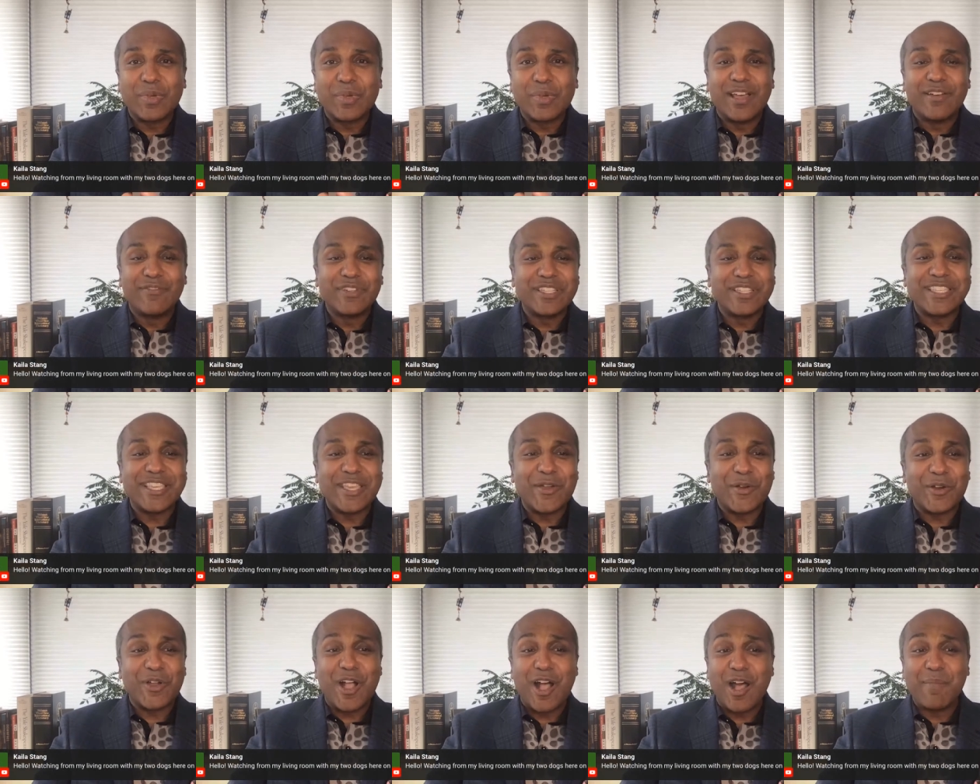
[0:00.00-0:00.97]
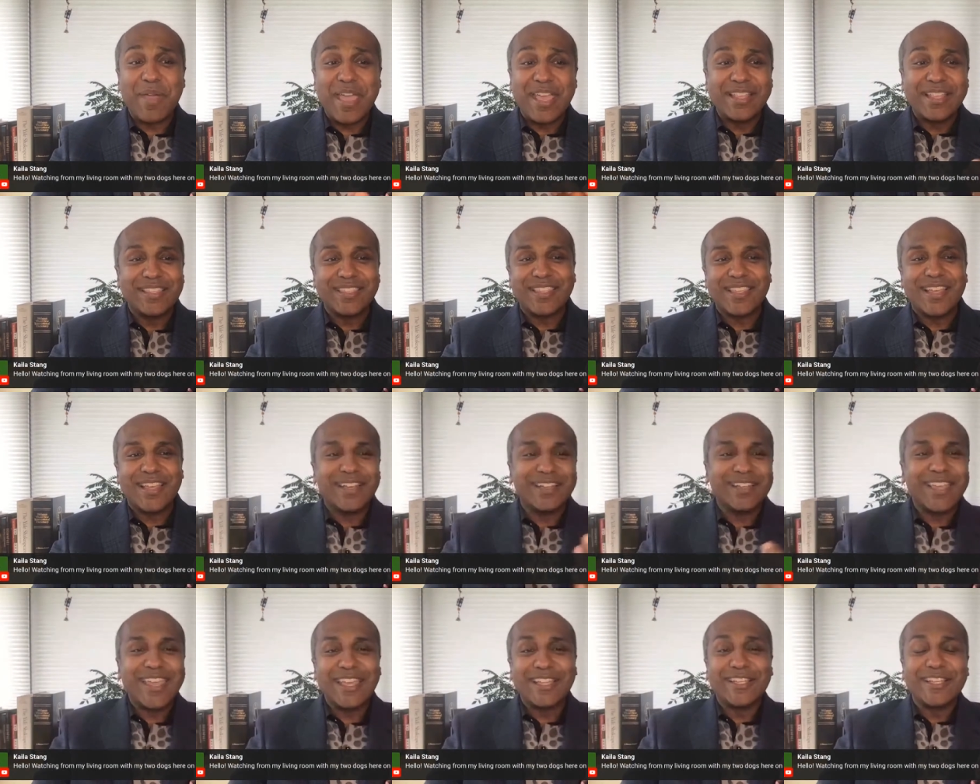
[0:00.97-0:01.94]
We love to see your comments.
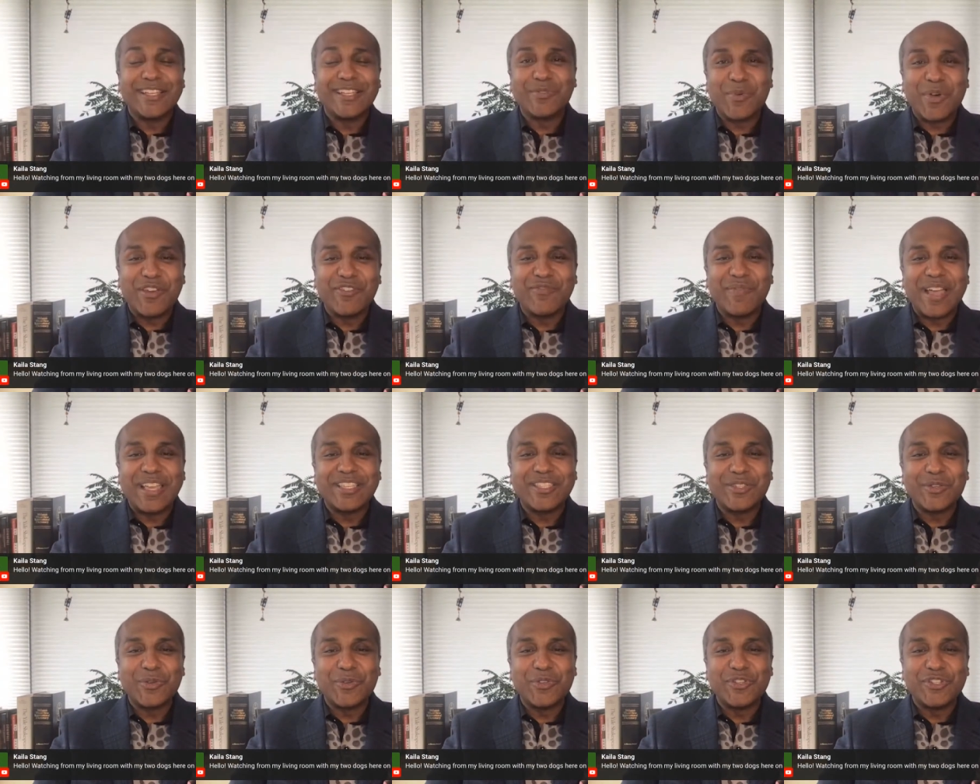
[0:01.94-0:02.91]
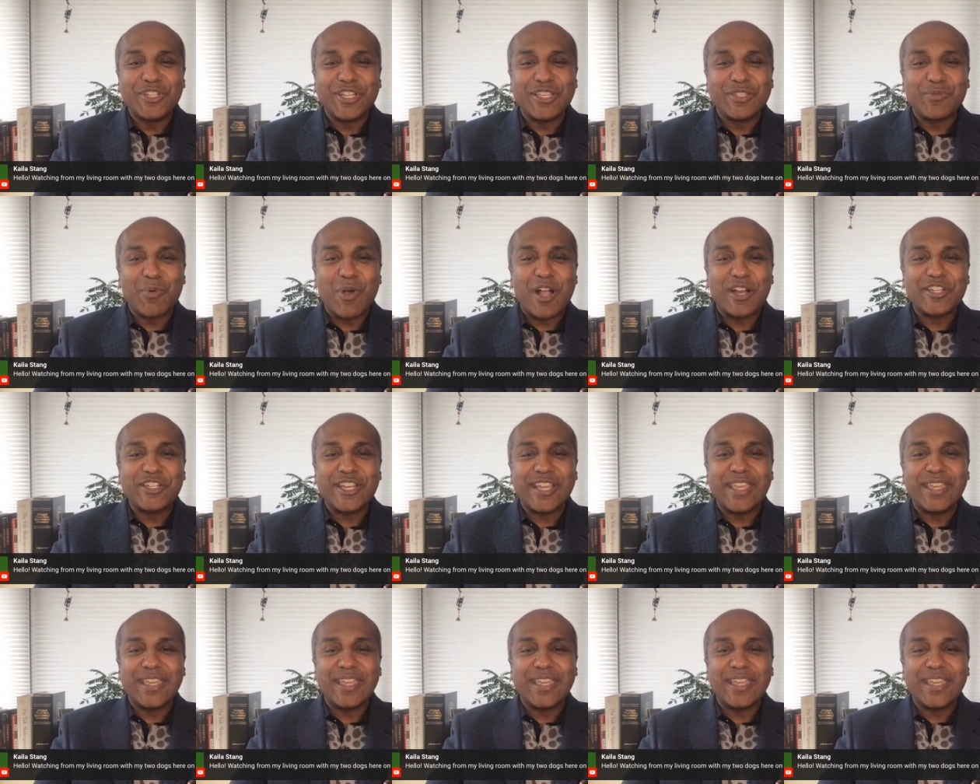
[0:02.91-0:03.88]
Kayla is one of my students. She's
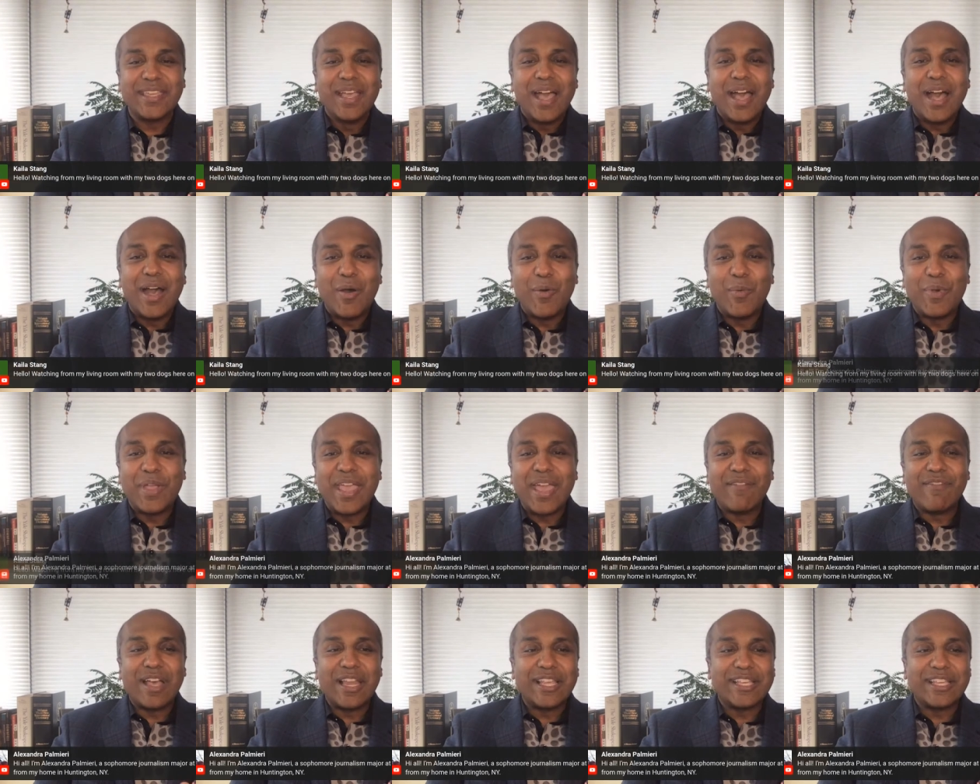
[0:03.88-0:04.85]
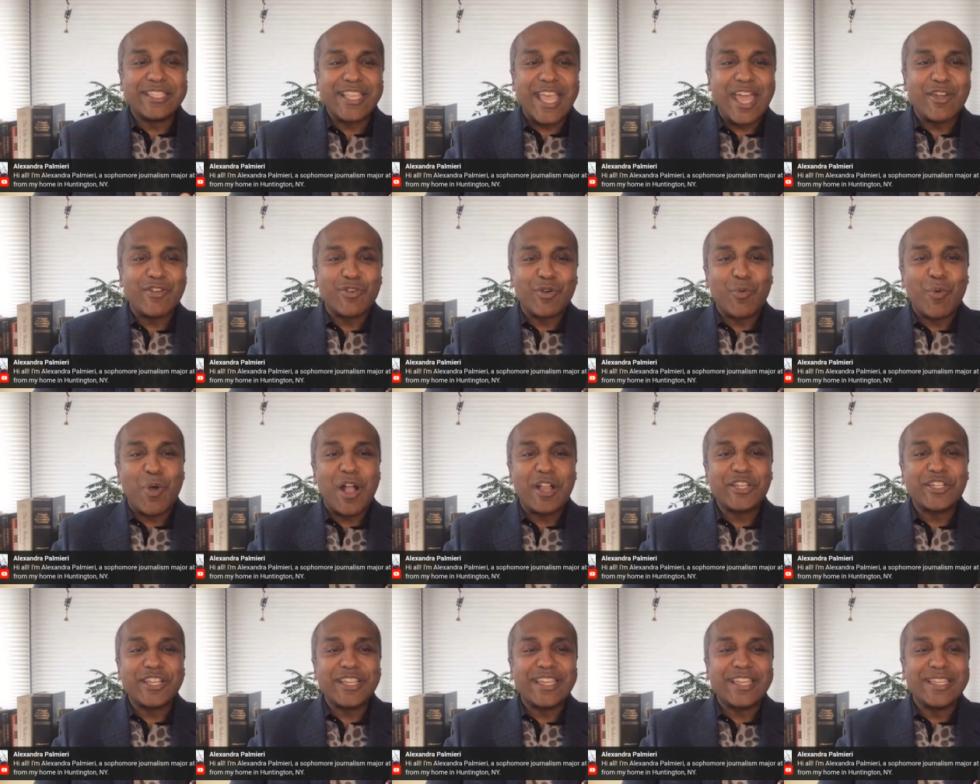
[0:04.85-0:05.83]
watching. We have Alexandra
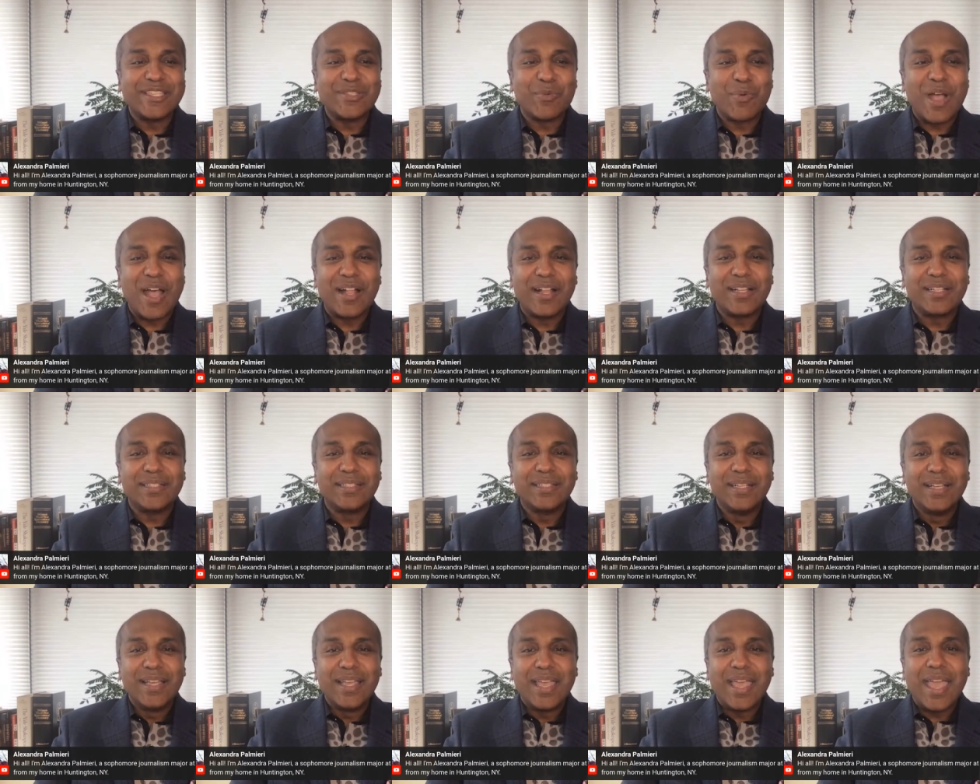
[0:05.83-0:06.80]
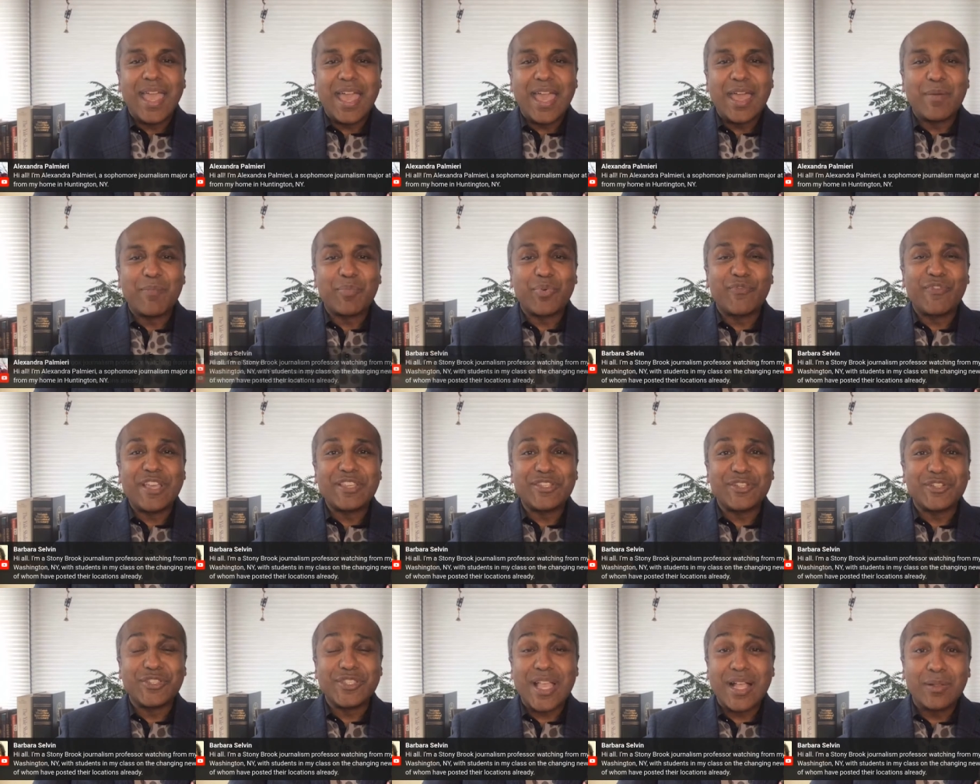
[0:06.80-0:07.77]
watching as well. And
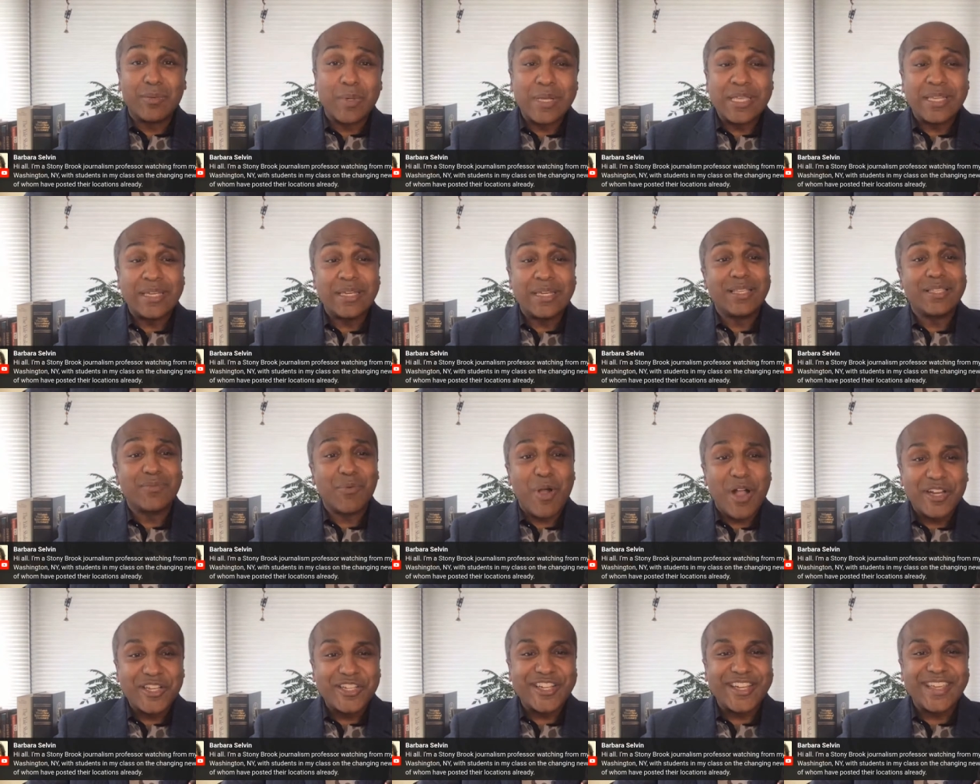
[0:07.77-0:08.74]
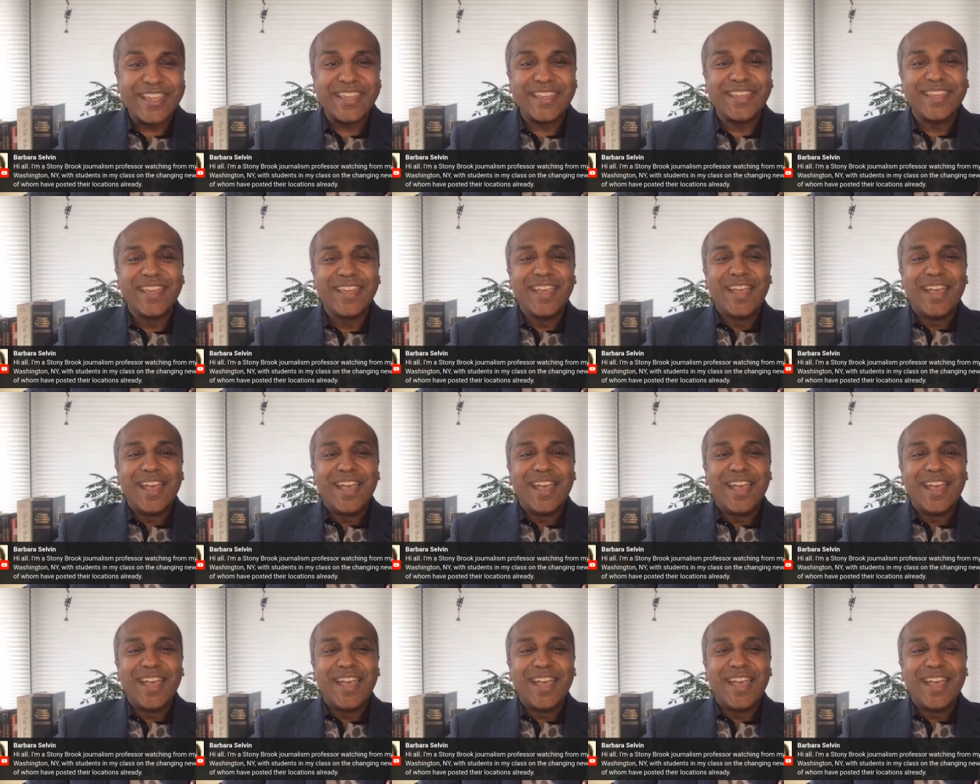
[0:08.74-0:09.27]
Professor Selwyn is watching.